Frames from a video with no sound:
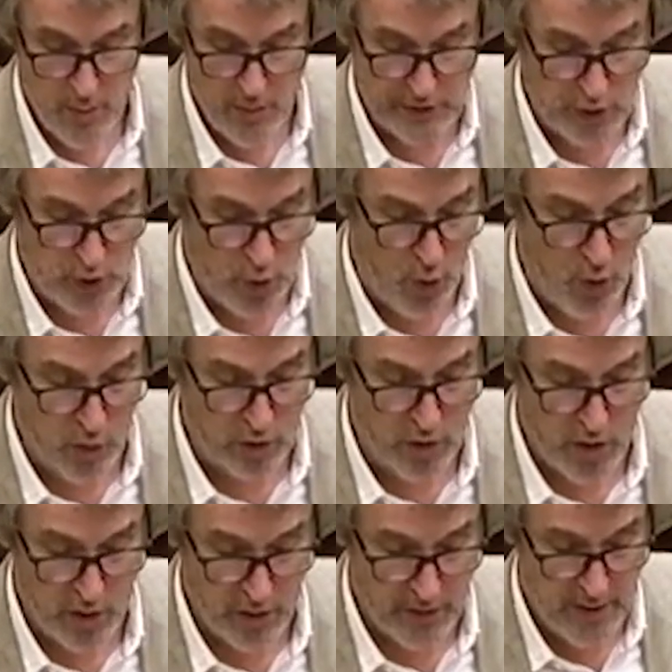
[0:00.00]
which called
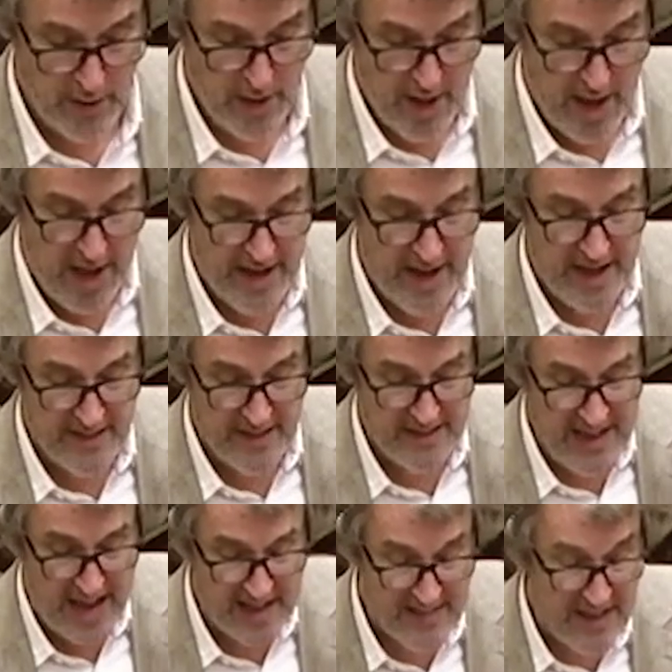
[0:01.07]
on and
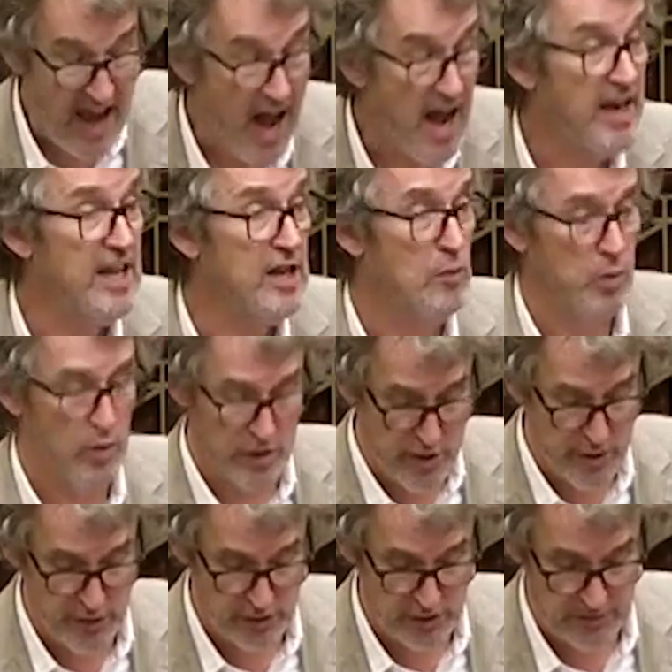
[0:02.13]
the unequal
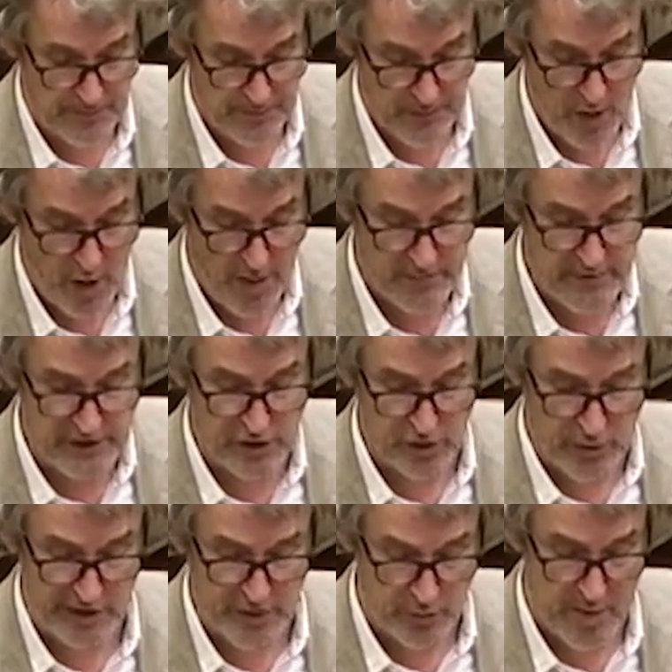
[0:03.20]
use of
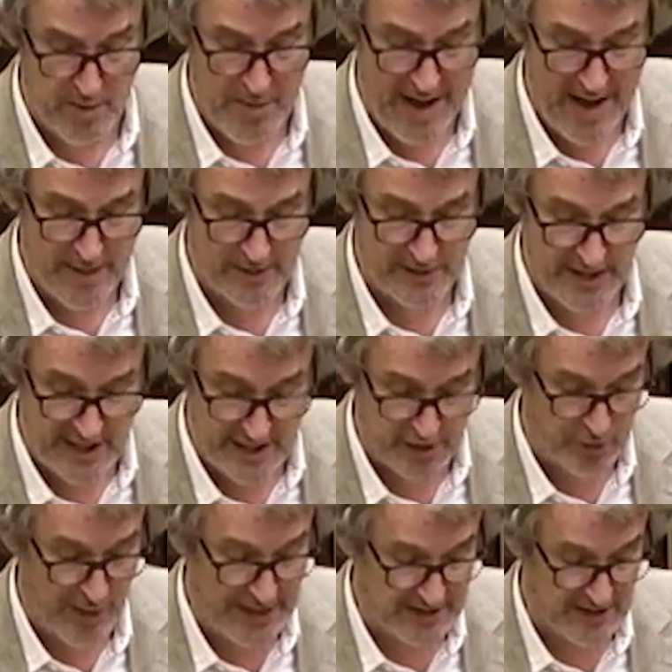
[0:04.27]
discretionary powers in
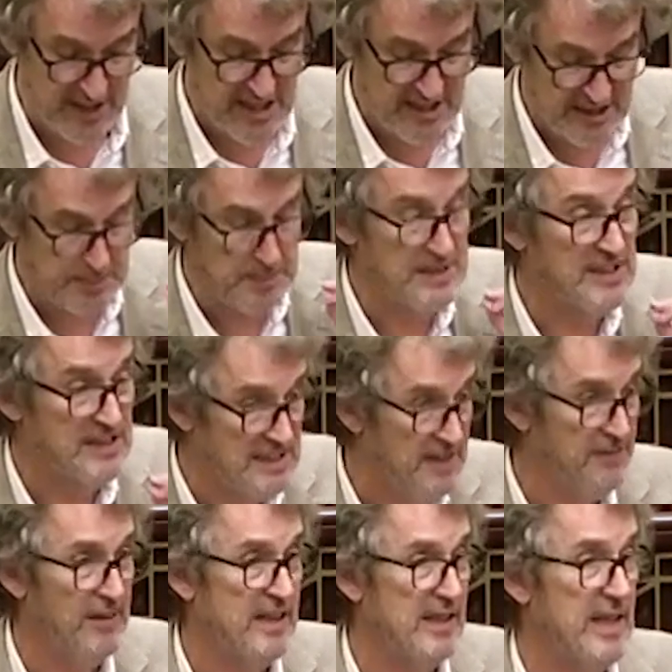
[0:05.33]
its ranks,
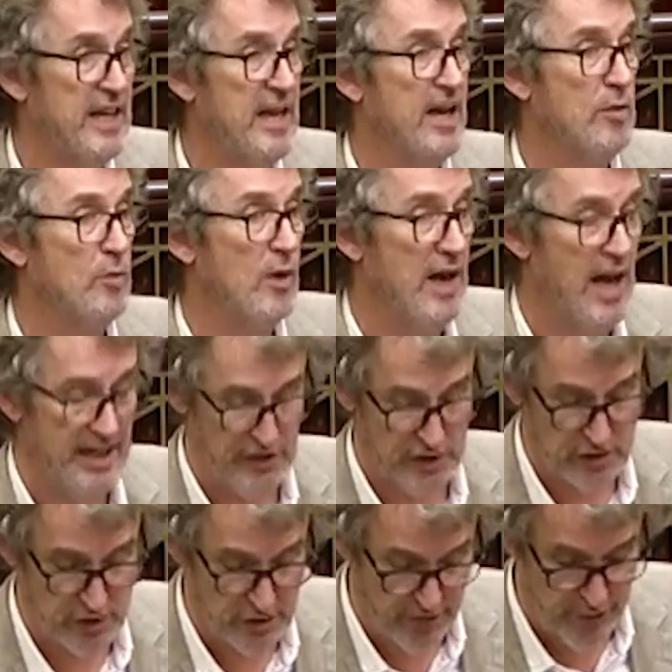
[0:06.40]
specifically in
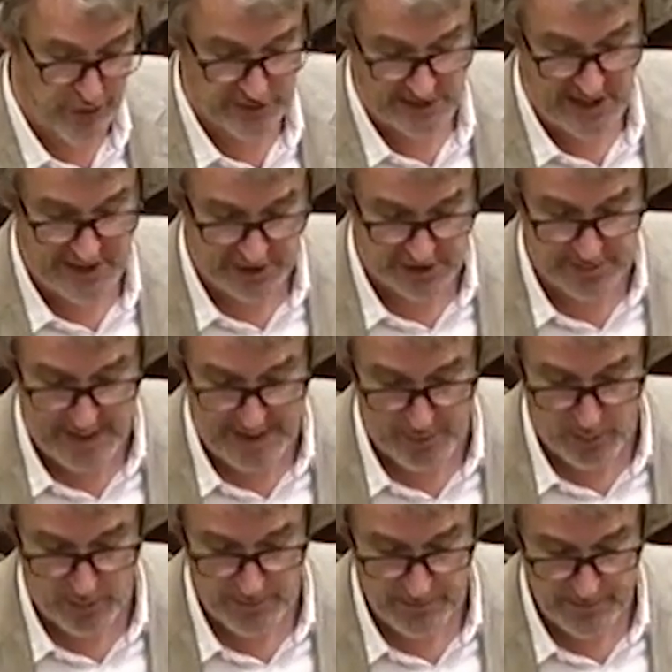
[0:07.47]
relation to First Nations
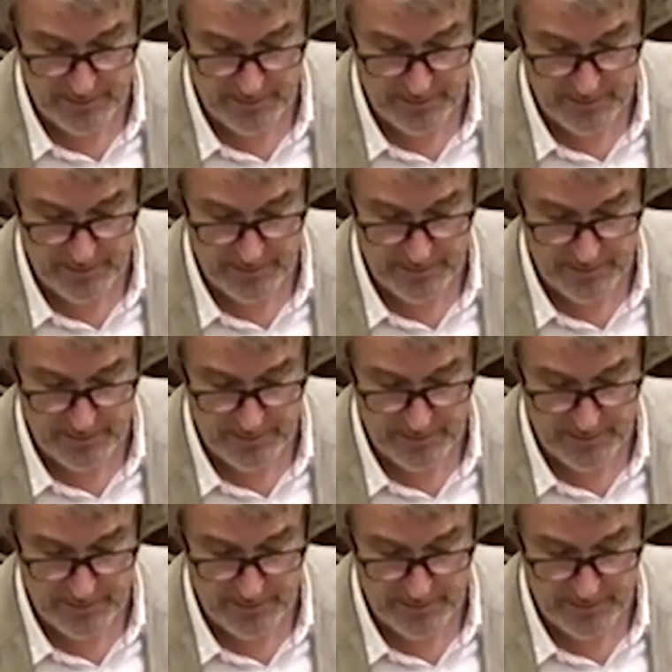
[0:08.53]
people.